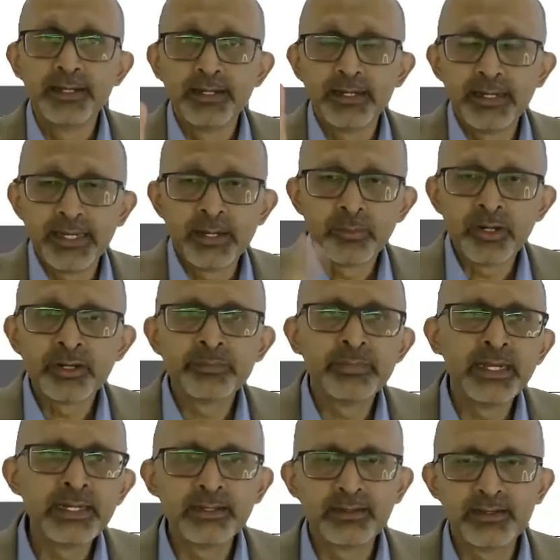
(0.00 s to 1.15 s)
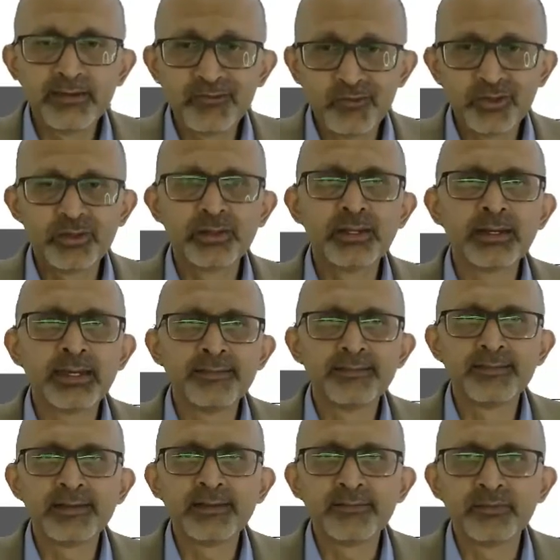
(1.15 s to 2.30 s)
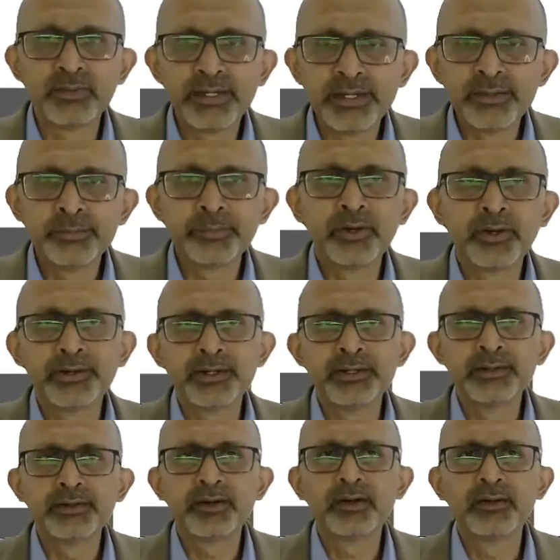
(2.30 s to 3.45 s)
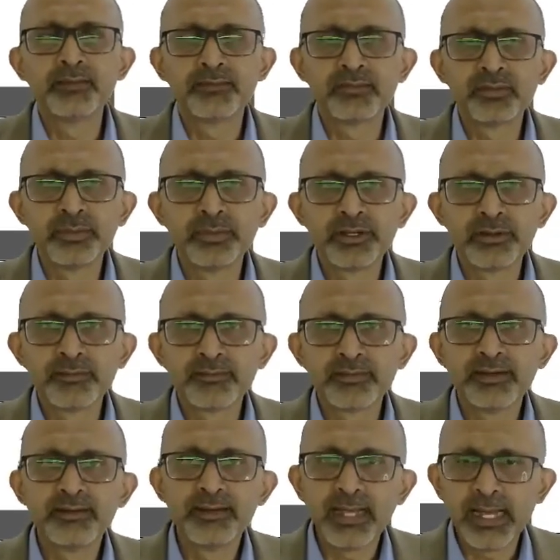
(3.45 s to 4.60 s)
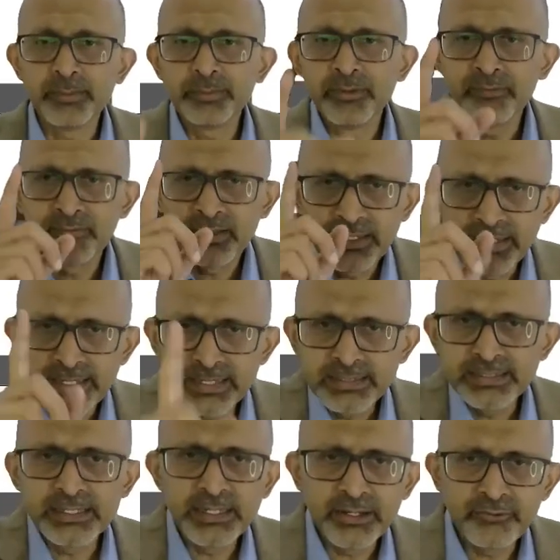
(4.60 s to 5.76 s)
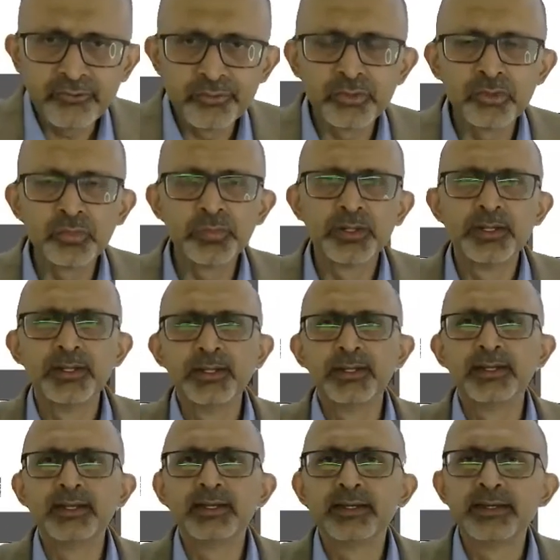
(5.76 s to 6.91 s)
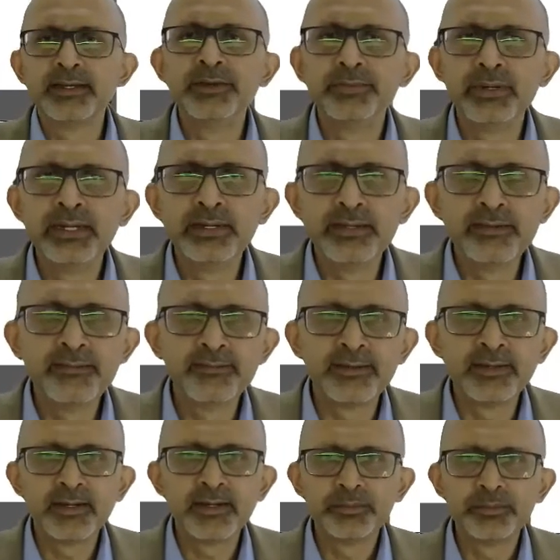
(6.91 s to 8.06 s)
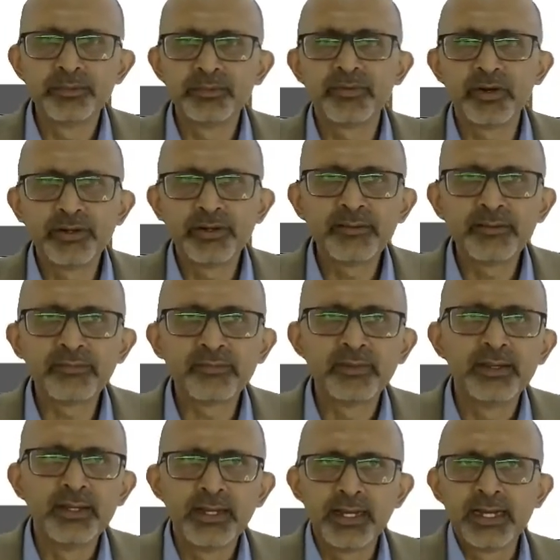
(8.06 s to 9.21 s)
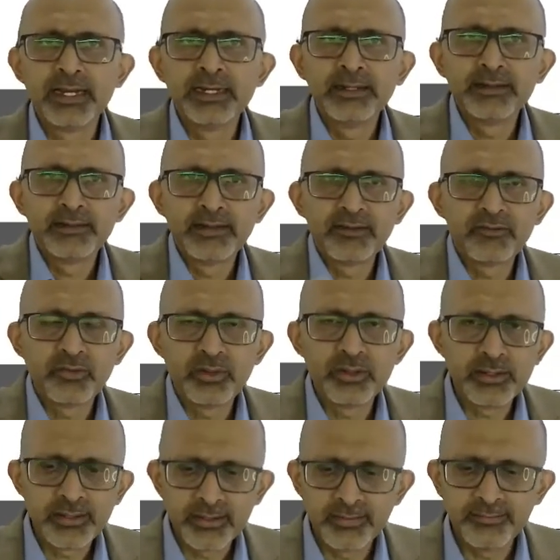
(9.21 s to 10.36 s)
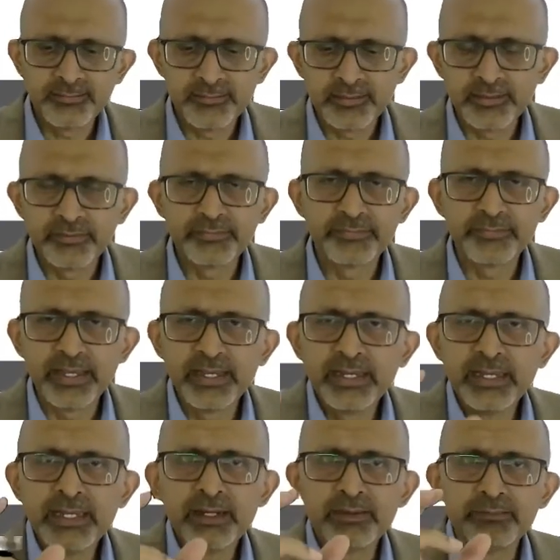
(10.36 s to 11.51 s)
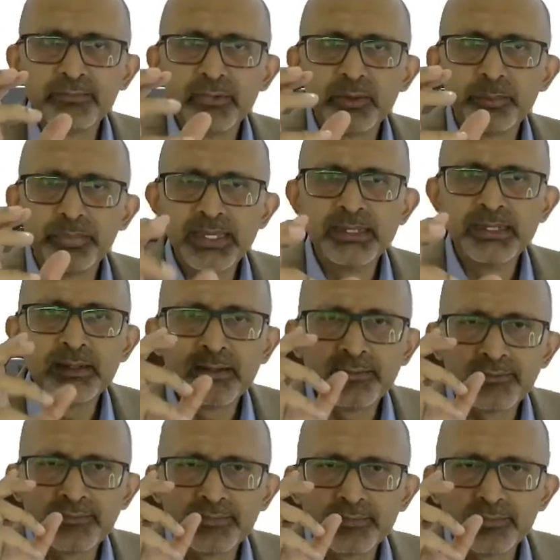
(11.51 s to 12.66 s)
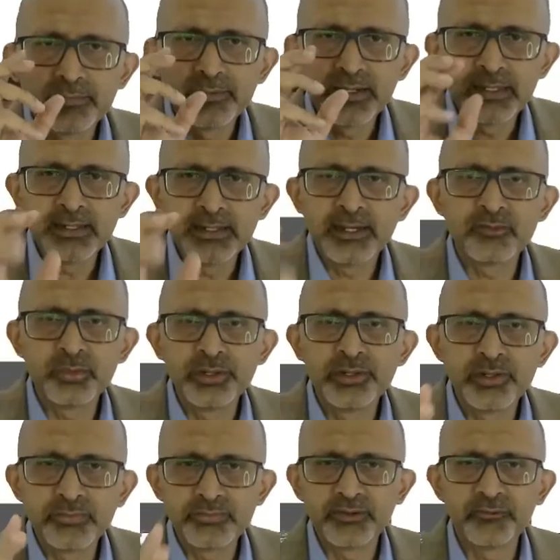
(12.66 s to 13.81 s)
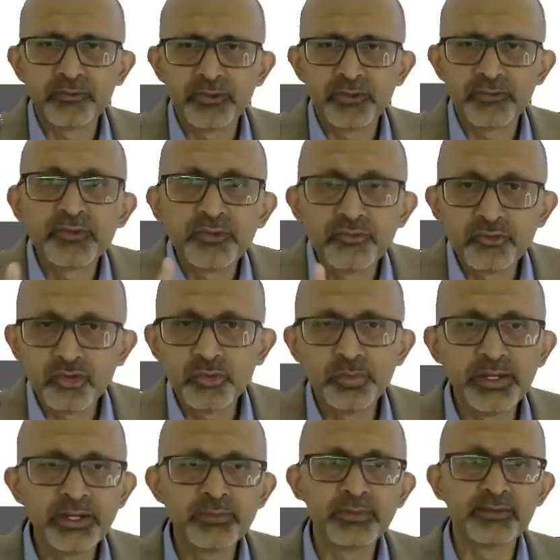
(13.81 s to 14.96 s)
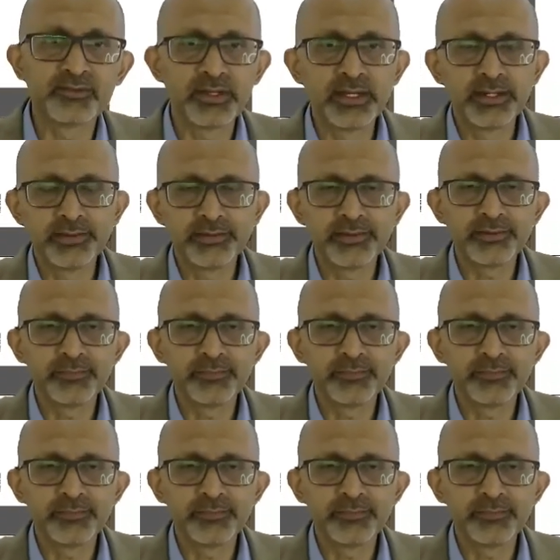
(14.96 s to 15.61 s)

Among men, testicular cancer is very important also, because it happens in younger age group, in 20s and up to 40s. And testicular cancer, if any painless enlargement of testis, should be investigated.